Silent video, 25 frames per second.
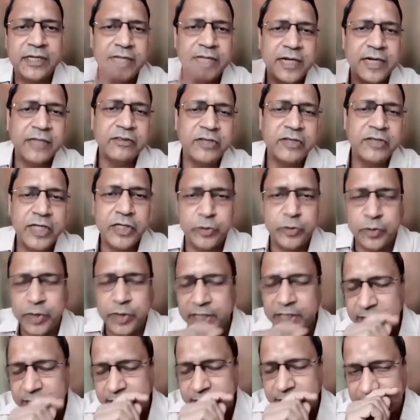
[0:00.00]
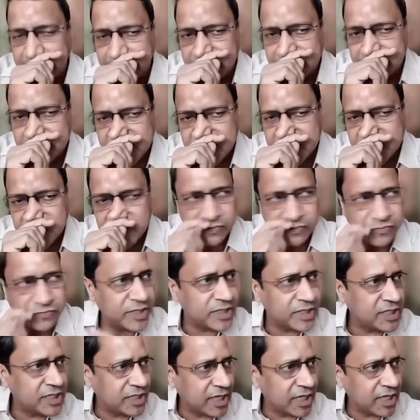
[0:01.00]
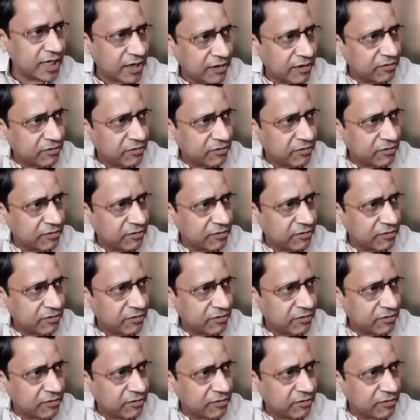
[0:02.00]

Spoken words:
there are 3 unique characteristics of feature that